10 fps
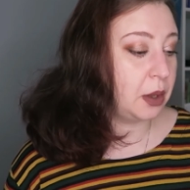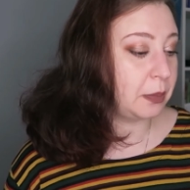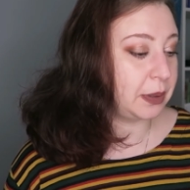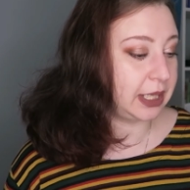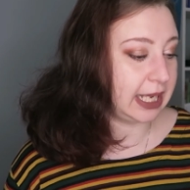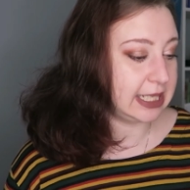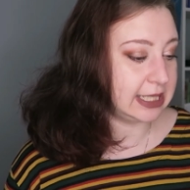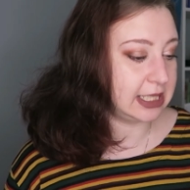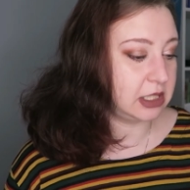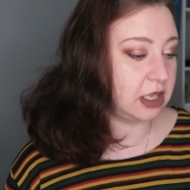
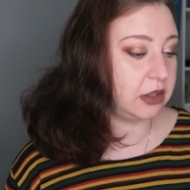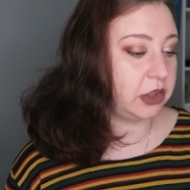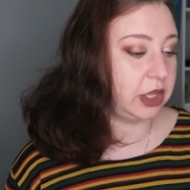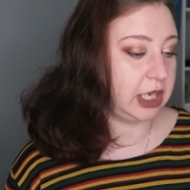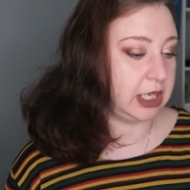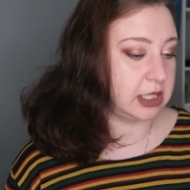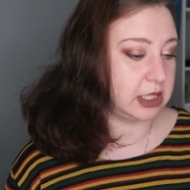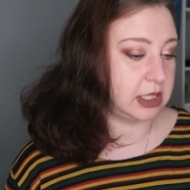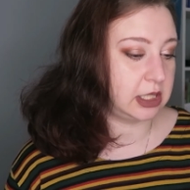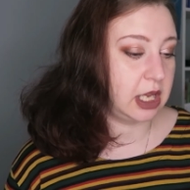places and
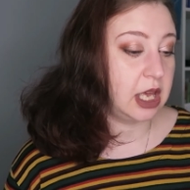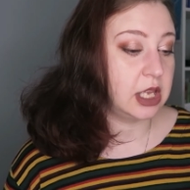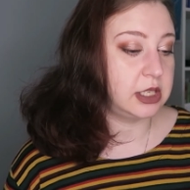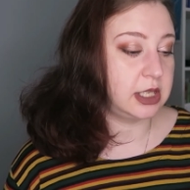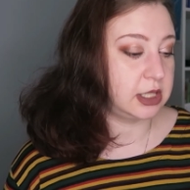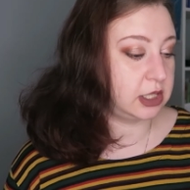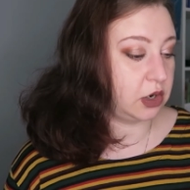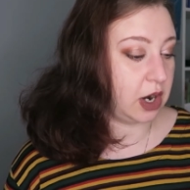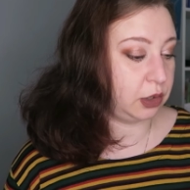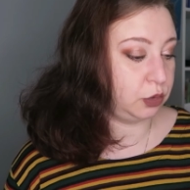things that
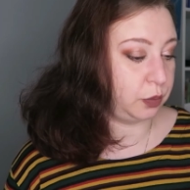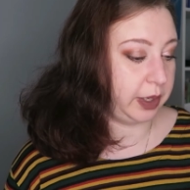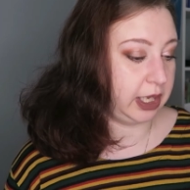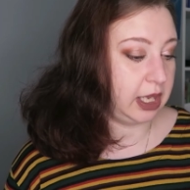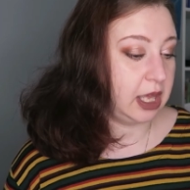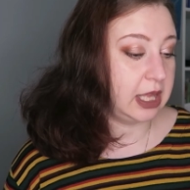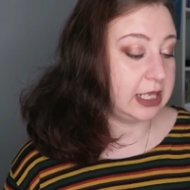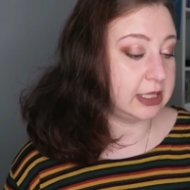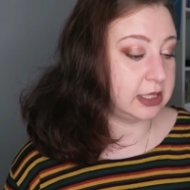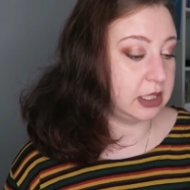surround me
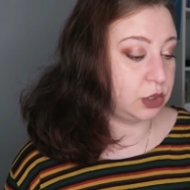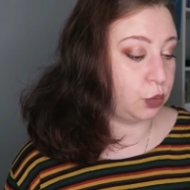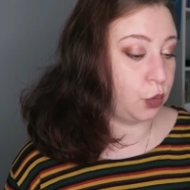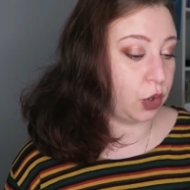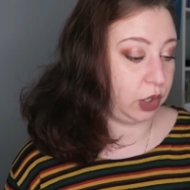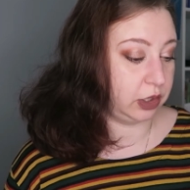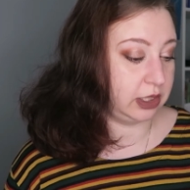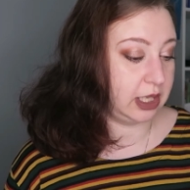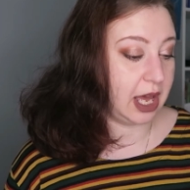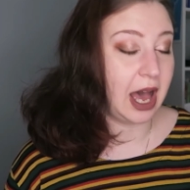in this
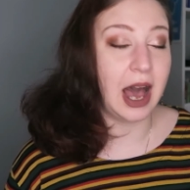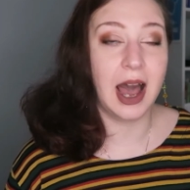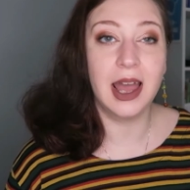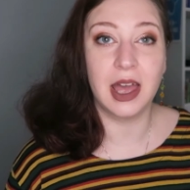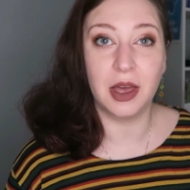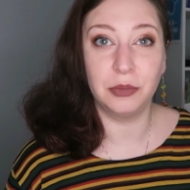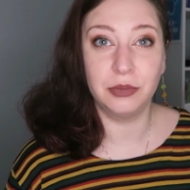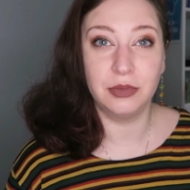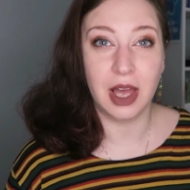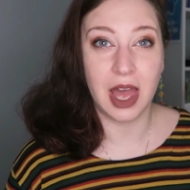world. I am
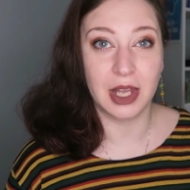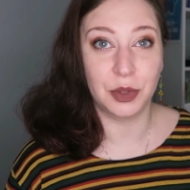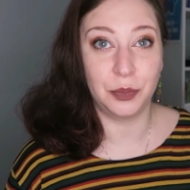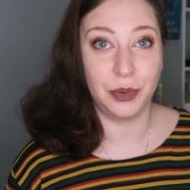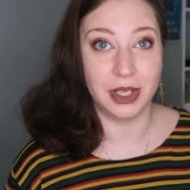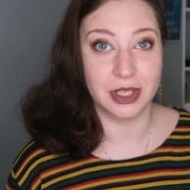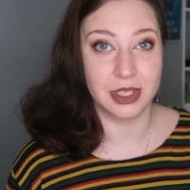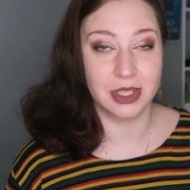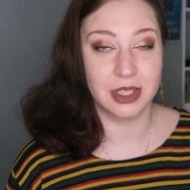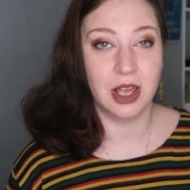at
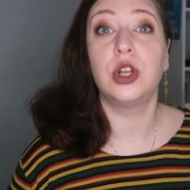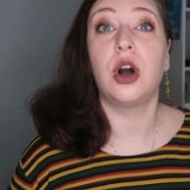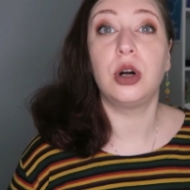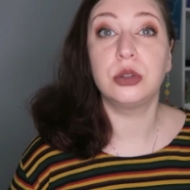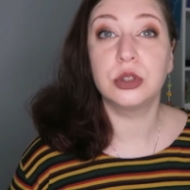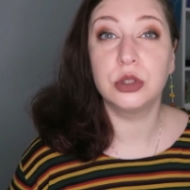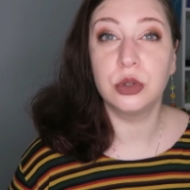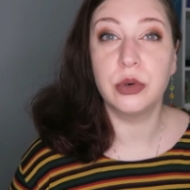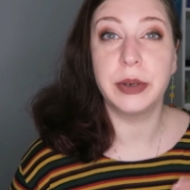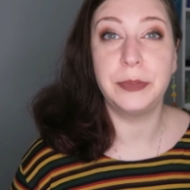peace. You can
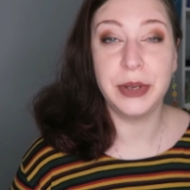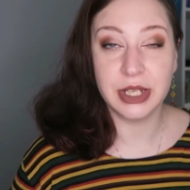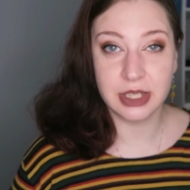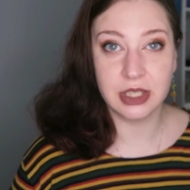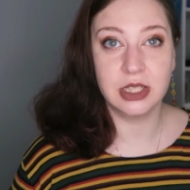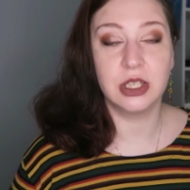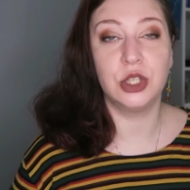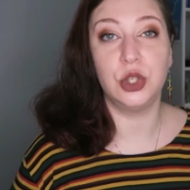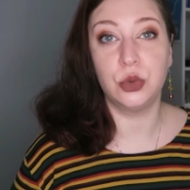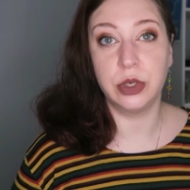also repeat it
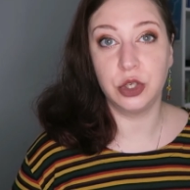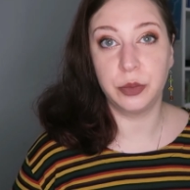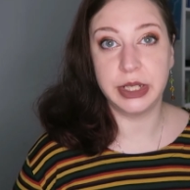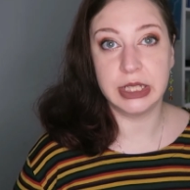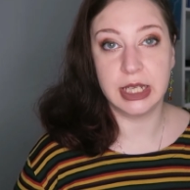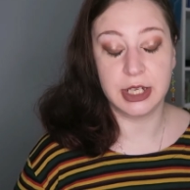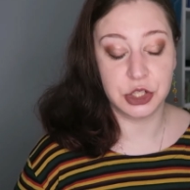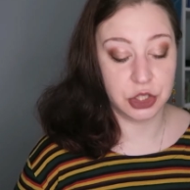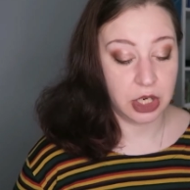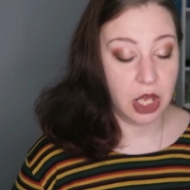during your
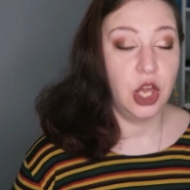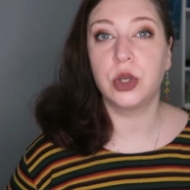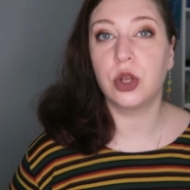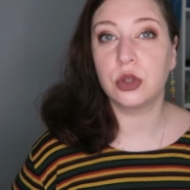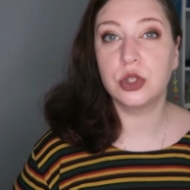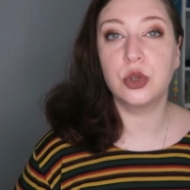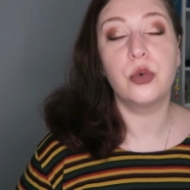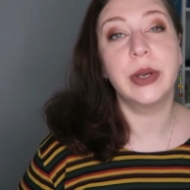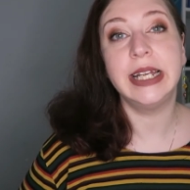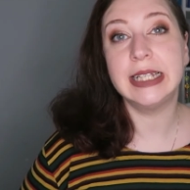meditation. You can also
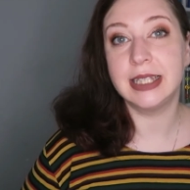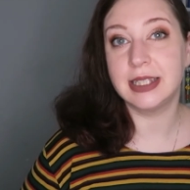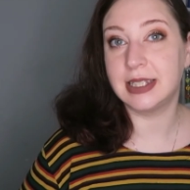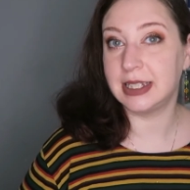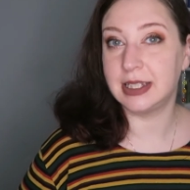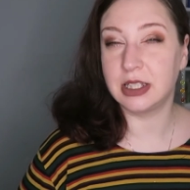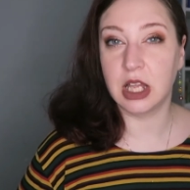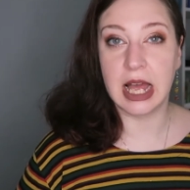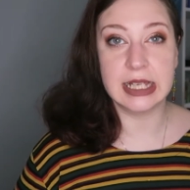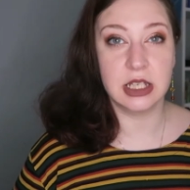read this
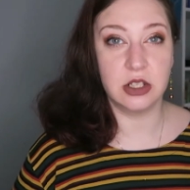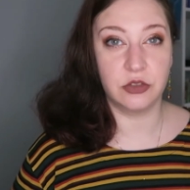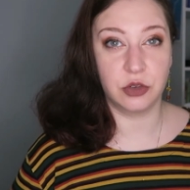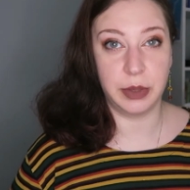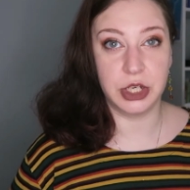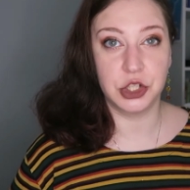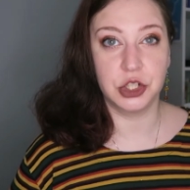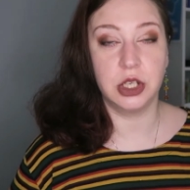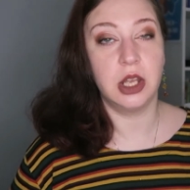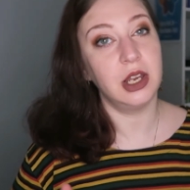as an
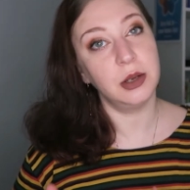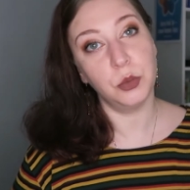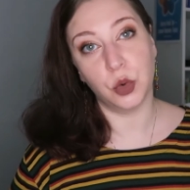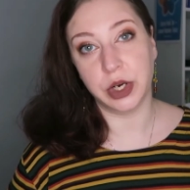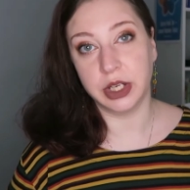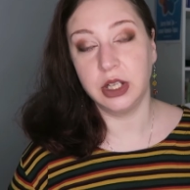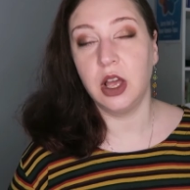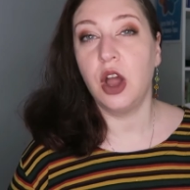affirmation in the morning